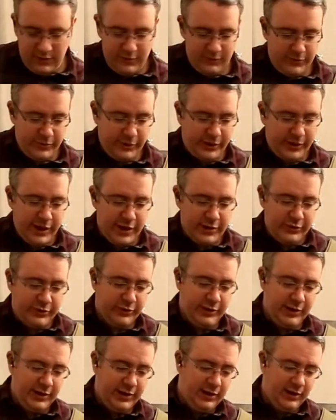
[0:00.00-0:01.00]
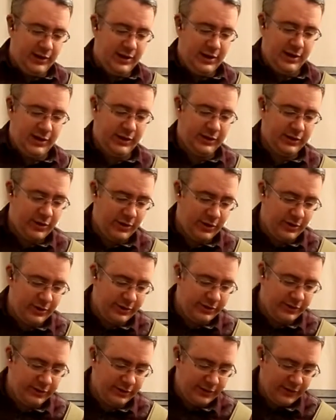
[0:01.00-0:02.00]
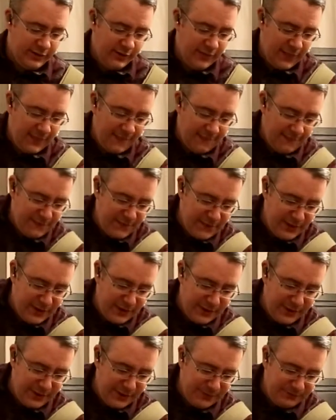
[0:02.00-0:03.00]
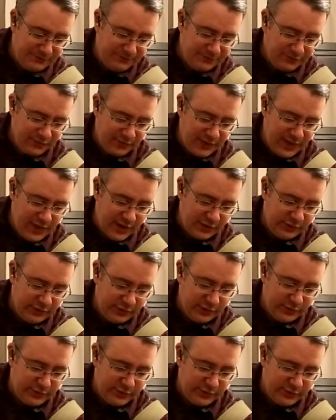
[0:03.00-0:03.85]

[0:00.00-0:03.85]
For country guitarists, they actually